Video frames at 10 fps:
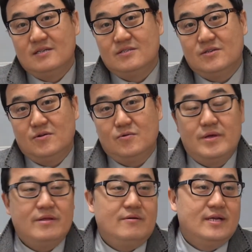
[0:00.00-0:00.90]
So
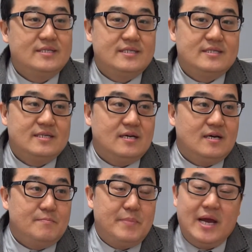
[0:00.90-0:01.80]
whether it's
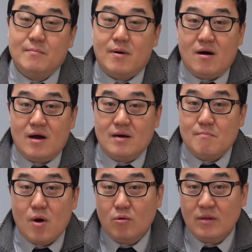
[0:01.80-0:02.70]
ping pong,
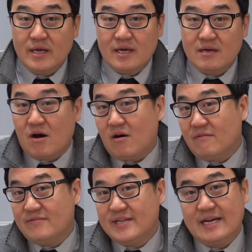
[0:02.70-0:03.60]
bowling,
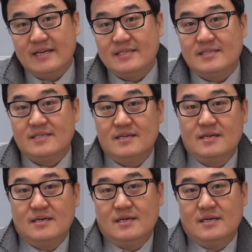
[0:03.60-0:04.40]
golf, tennis,